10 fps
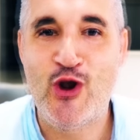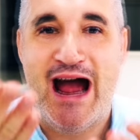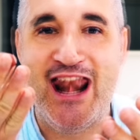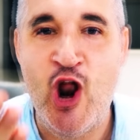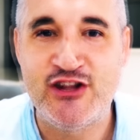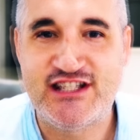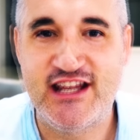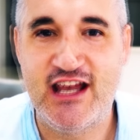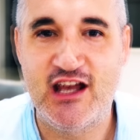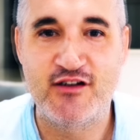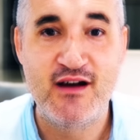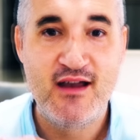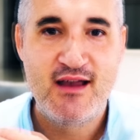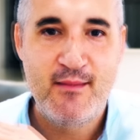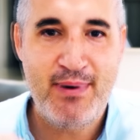You cannot
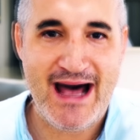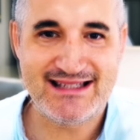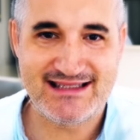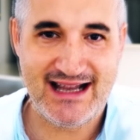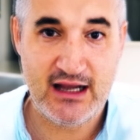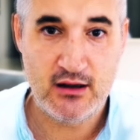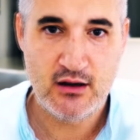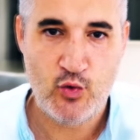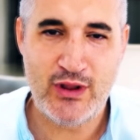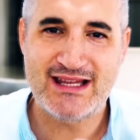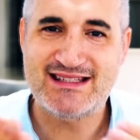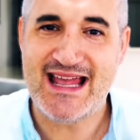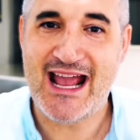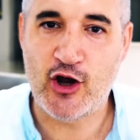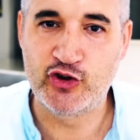serve pasta with a
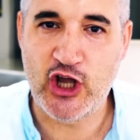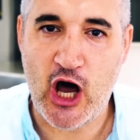steak on